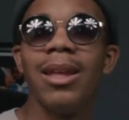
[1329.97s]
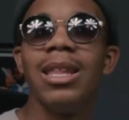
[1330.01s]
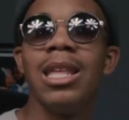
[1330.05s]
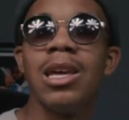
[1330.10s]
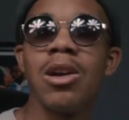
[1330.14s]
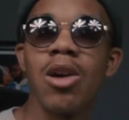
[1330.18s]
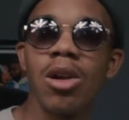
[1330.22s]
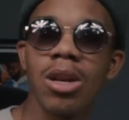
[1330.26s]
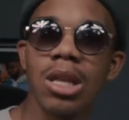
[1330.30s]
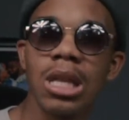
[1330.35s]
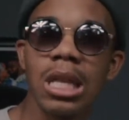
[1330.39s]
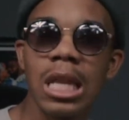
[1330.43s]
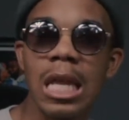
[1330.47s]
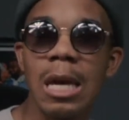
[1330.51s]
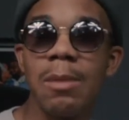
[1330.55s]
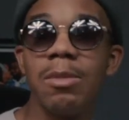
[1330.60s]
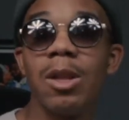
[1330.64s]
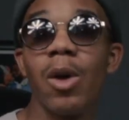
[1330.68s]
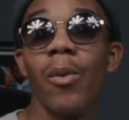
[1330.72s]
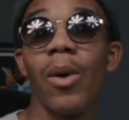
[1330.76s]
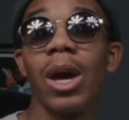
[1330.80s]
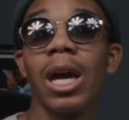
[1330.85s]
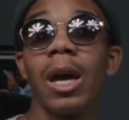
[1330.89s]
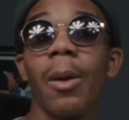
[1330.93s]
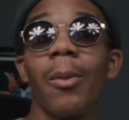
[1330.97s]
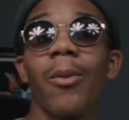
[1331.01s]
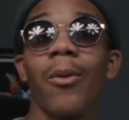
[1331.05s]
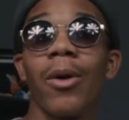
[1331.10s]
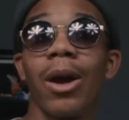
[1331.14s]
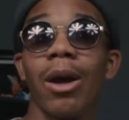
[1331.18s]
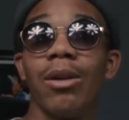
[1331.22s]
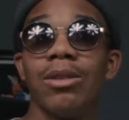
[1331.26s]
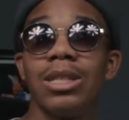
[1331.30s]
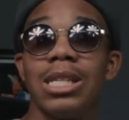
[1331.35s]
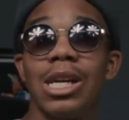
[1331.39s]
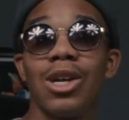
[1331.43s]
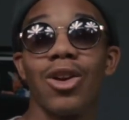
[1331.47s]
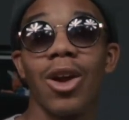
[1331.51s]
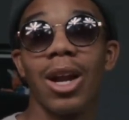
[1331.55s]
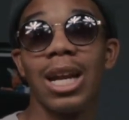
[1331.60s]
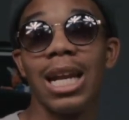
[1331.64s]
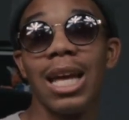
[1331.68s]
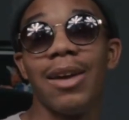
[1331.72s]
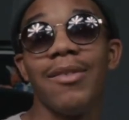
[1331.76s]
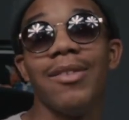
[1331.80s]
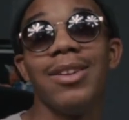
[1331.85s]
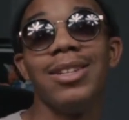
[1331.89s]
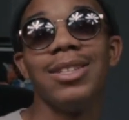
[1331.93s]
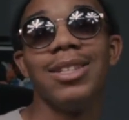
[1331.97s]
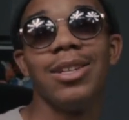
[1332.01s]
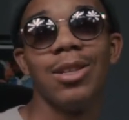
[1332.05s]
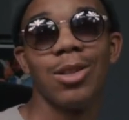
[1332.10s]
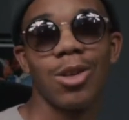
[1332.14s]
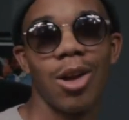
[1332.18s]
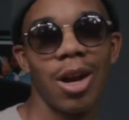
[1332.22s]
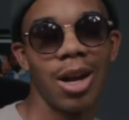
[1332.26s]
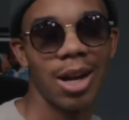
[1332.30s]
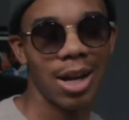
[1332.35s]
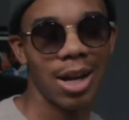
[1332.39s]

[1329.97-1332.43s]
Then go to sleep, then wake up around 10 or 11 to start